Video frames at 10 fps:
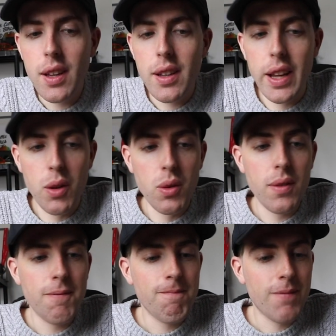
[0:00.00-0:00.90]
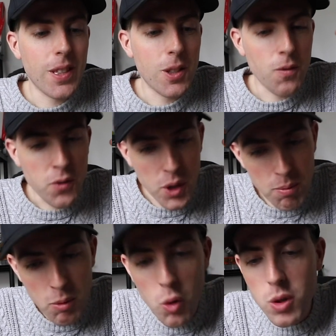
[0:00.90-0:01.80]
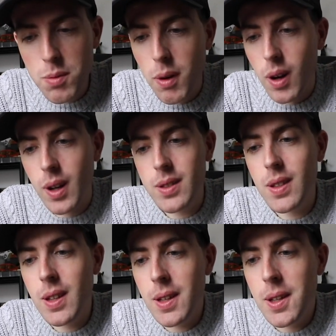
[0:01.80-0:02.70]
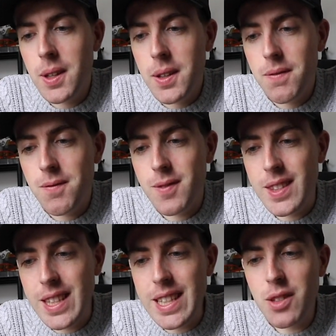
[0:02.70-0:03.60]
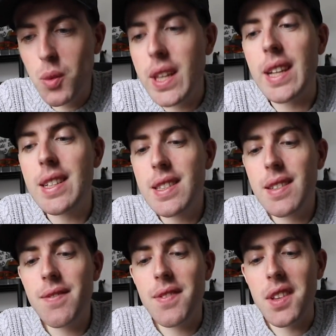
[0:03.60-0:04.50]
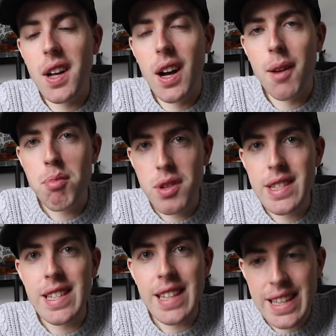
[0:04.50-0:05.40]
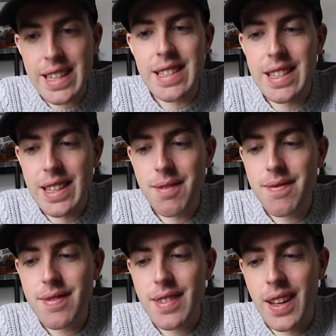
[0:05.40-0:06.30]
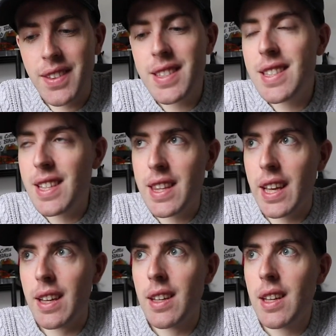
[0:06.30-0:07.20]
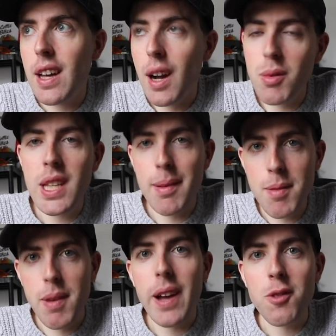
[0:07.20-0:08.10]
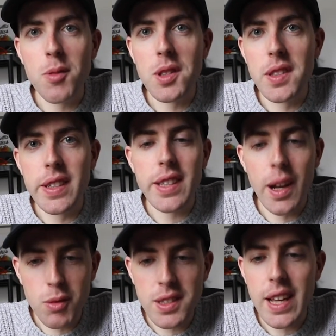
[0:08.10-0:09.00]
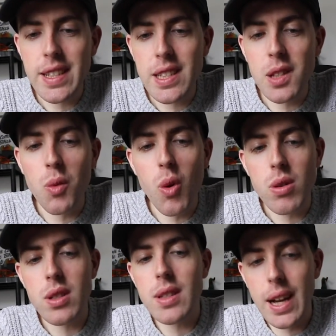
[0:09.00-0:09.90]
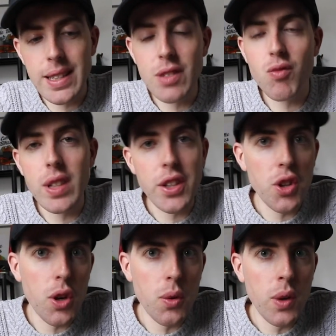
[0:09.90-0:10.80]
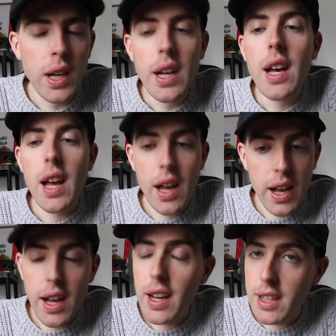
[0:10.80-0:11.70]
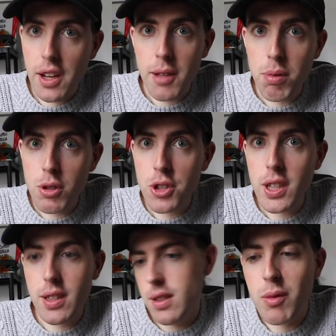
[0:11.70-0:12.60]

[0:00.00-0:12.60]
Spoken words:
Now, for the most part, these weeks are pretty easy. And this is the thing, I was coming back from illness, I was testing the waters, I didn't really know, can I push it?